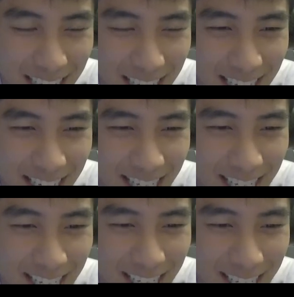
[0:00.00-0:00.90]
are in the
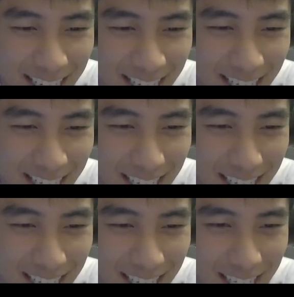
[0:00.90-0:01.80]
season 1
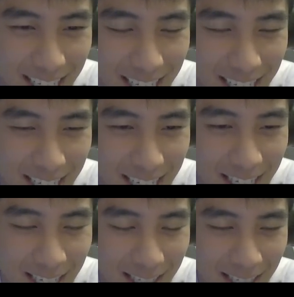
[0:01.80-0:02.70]
rerolled,
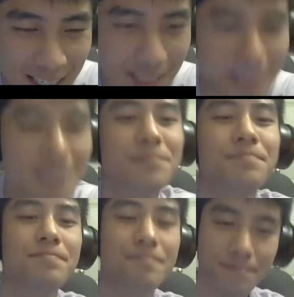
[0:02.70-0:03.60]
but they were
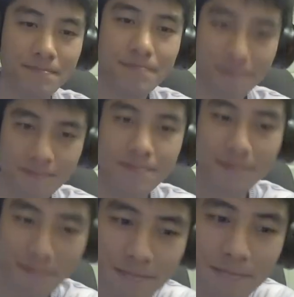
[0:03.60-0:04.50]
actually characters who
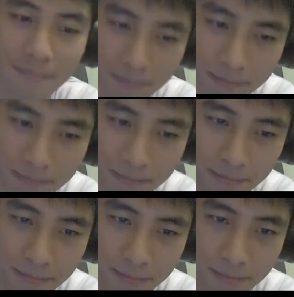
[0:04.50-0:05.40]
weren't in the
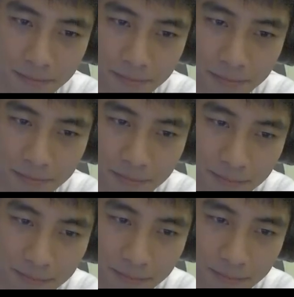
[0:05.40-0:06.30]
original season
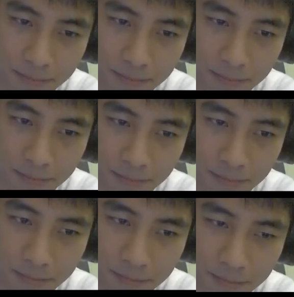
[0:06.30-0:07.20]
1.
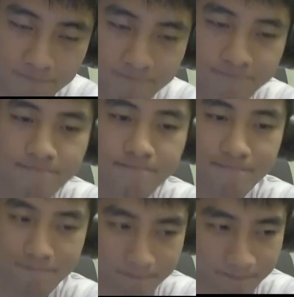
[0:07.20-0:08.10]
They
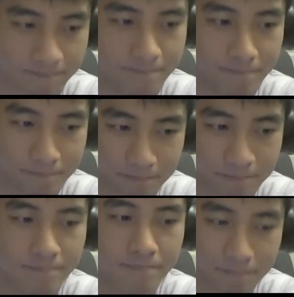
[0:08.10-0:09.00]
were added
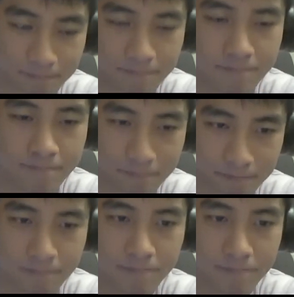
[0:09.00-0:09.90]
later as, I
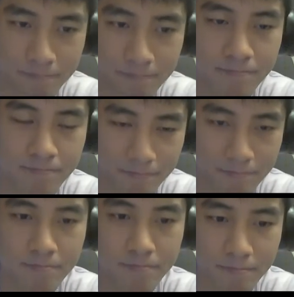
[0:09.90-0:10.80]
believe, print and
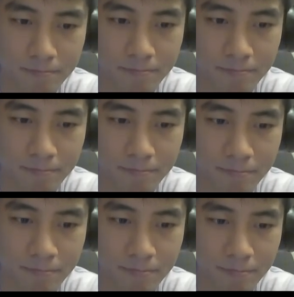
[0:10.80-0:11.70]
play
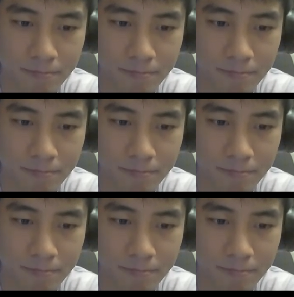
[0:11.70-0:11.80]
characters.